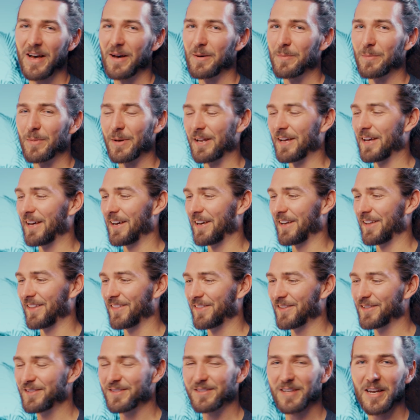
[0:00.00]
but
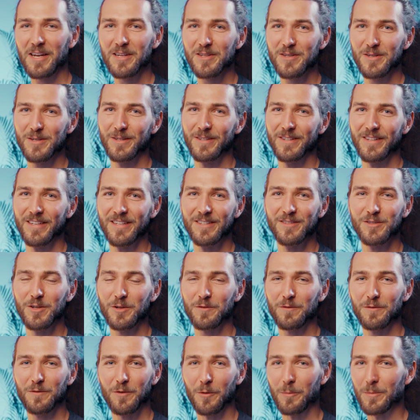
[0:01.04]
this title is not
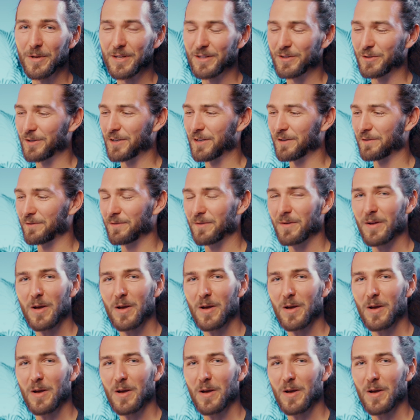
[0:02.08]
for me to give.